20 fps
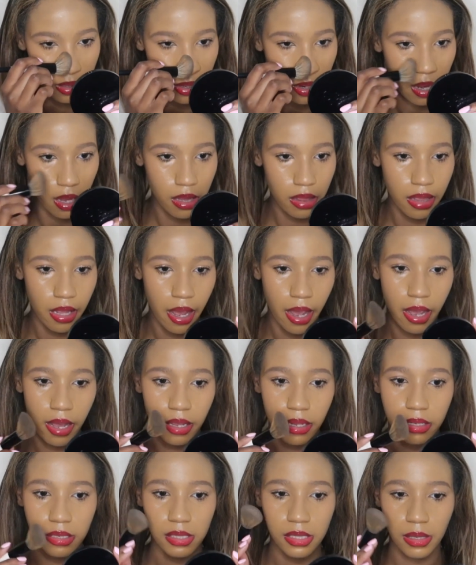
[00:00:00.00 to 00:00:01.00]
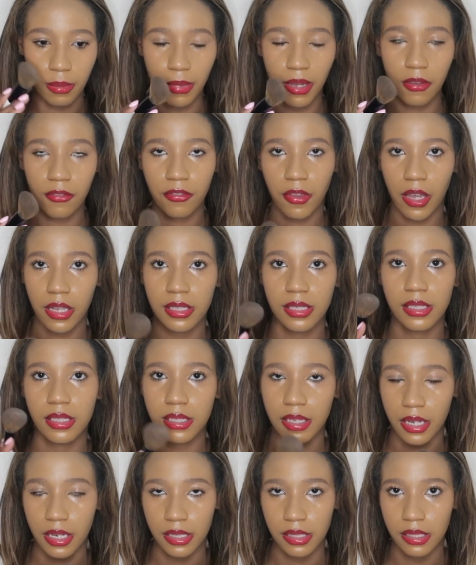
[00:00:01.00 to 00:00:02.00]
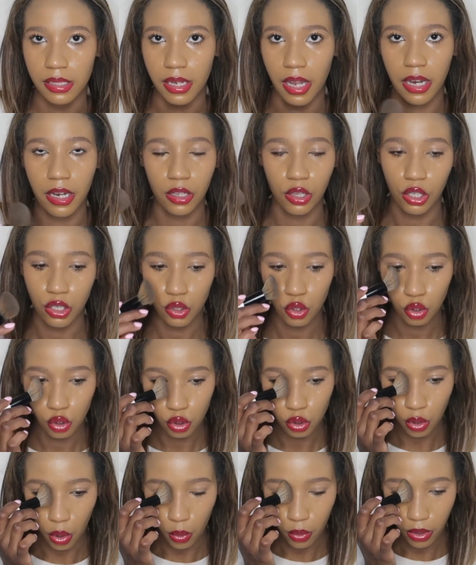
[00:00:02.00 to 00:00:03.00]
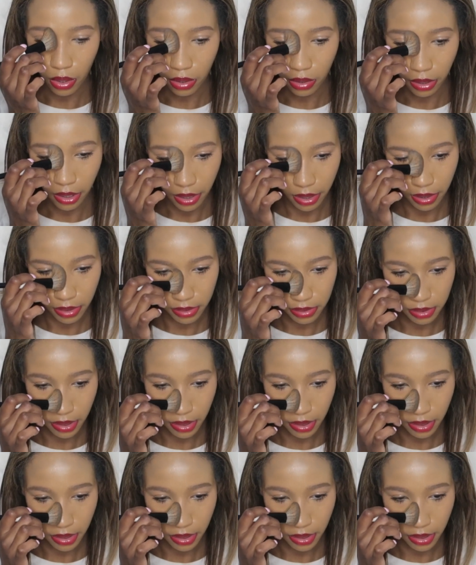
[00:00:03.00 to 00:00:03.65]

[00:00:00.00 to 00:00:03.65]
and that slumming effect stays and it looks so good, guys.